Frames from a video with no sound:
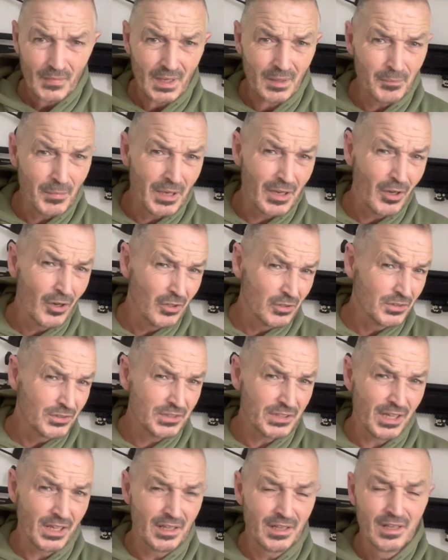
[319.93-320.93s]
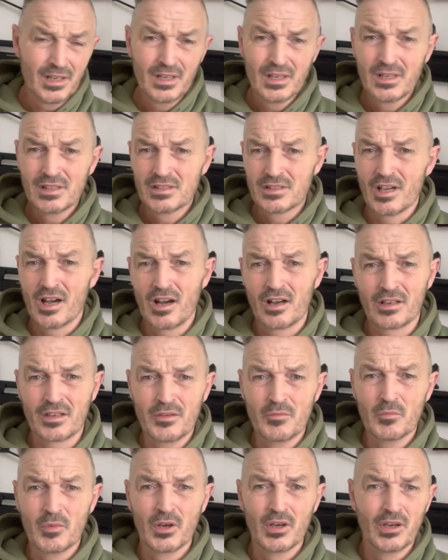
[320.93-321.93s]
be it hunting,
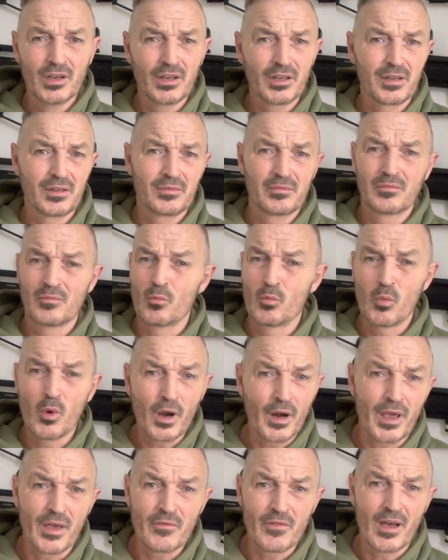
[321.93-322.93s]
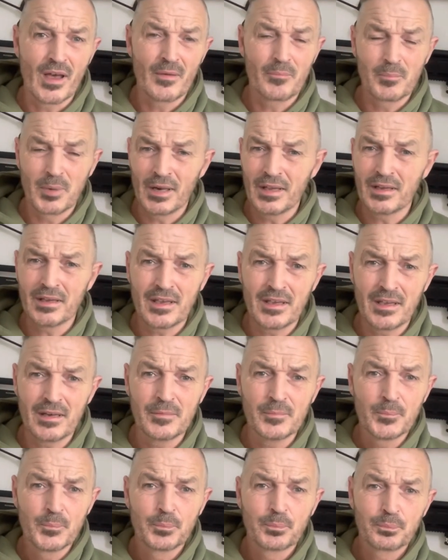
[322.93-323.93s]
target work, whatever, plinking.
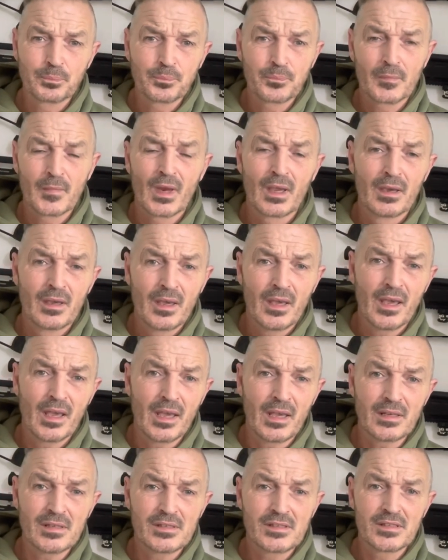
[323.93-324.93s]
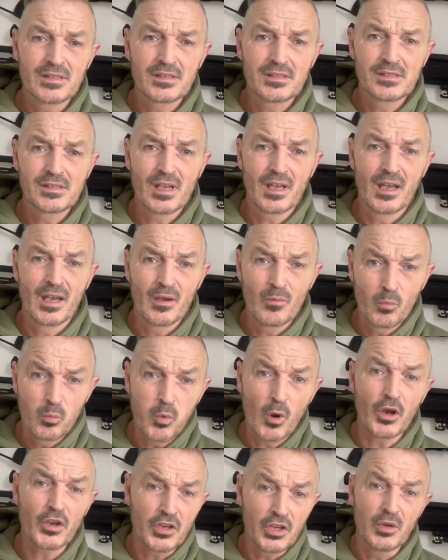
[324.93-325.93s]
It's
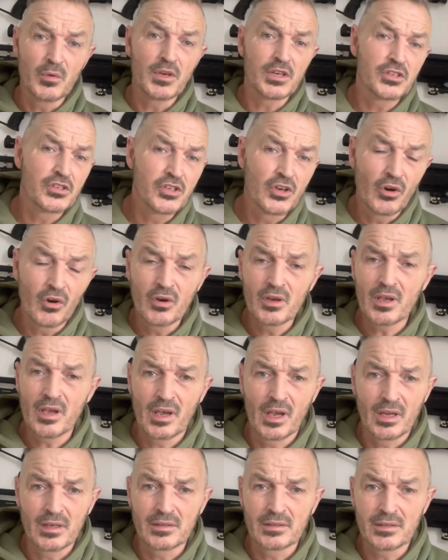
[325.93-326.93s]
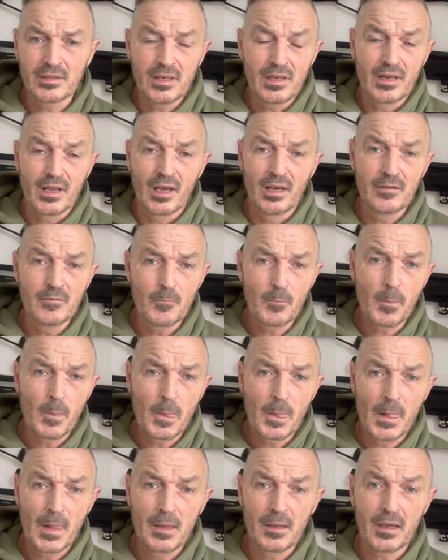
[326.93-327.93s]
what you enjoy and, you know,
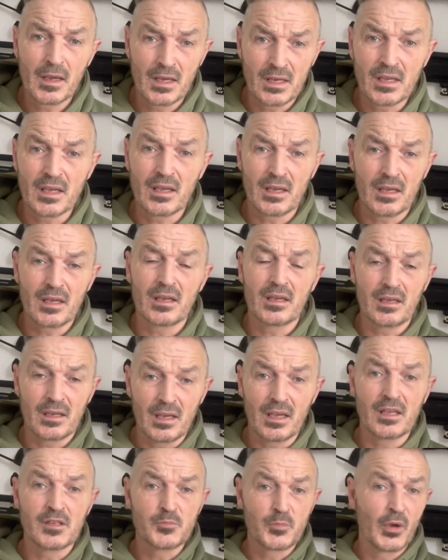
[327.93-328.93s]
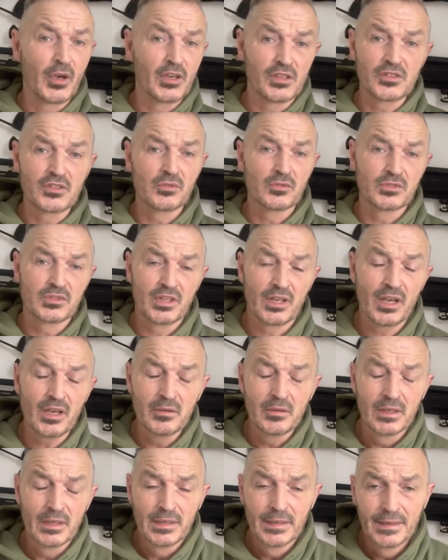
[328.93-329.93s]
it's personal to
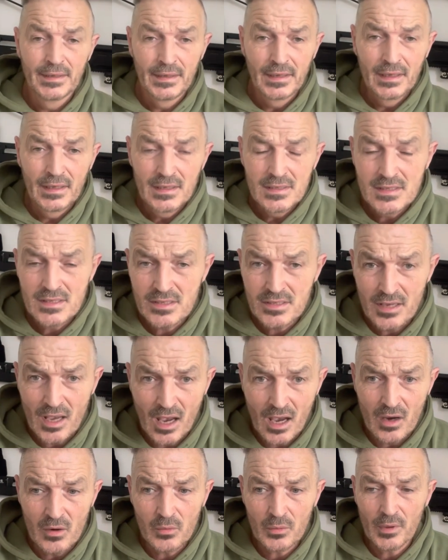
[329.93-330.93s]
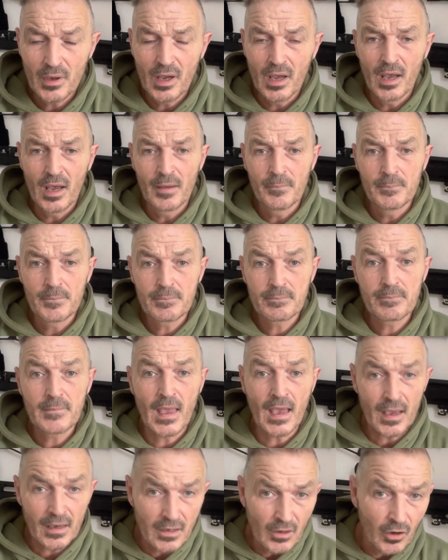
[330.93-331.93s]
you. So,
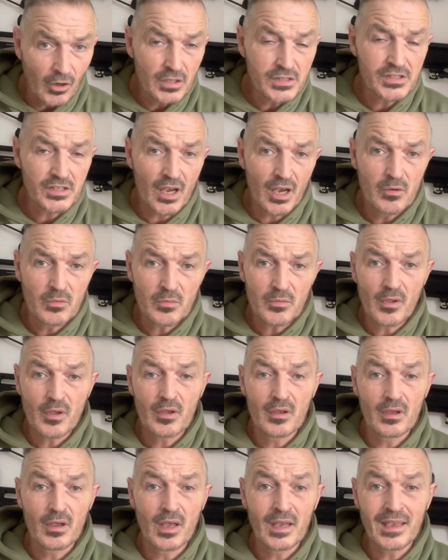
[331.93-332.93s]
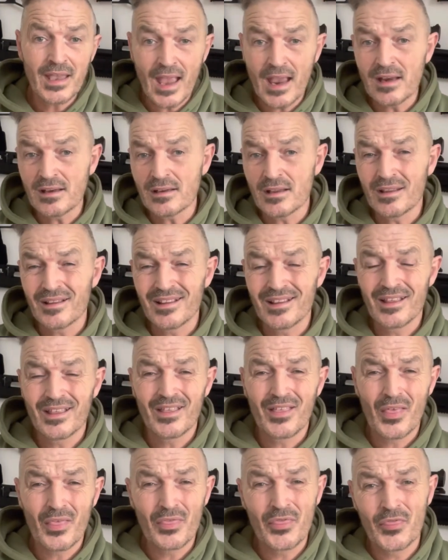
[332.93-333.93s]
yeah, guys. So, again,
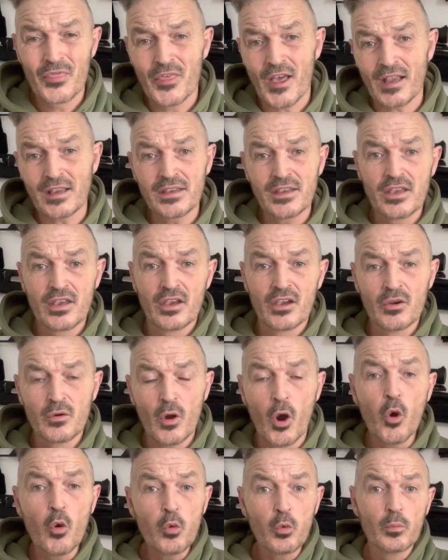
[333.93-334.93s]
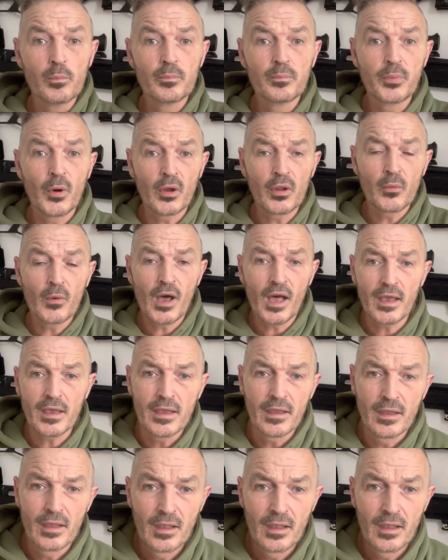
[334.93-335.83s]
thank you. Oh, by the way,